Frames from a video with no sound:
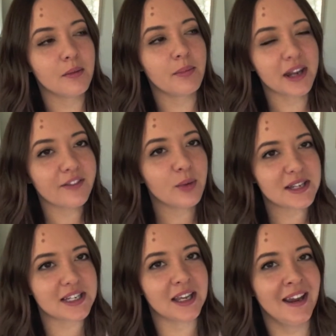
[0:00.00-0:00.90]
but if
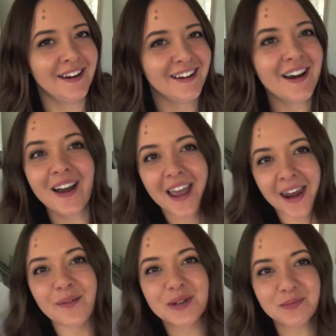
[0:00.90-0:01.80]
we did
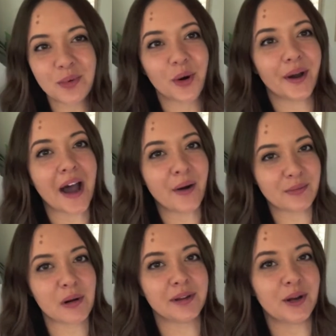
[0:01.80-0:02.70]
and it was a boy, I
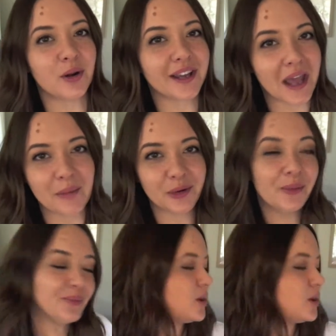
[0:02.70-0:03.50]
would probably call it Campbell.